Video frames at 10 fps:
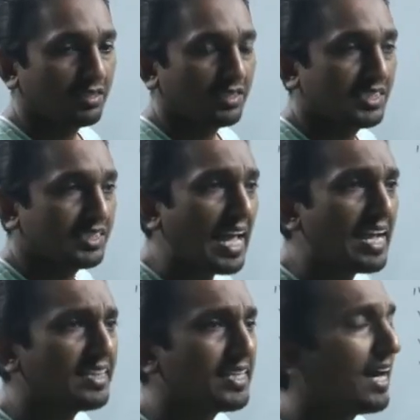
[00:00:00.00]

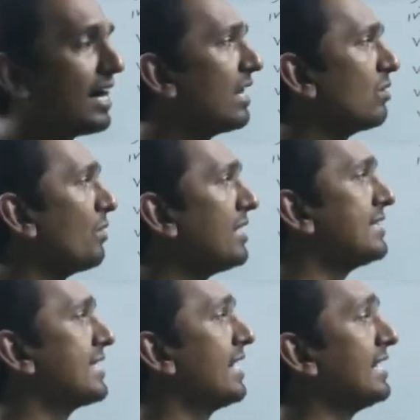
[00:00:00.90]
staying there,
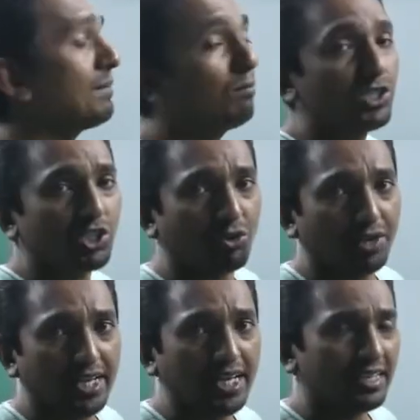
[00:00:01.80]
going there in a motion
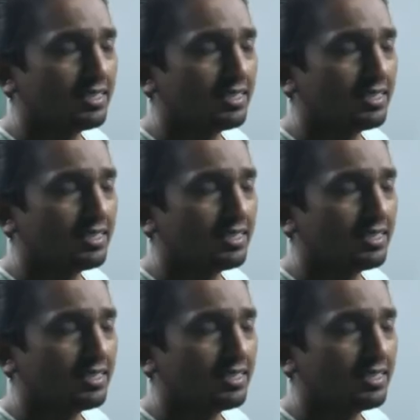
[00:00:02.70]
way,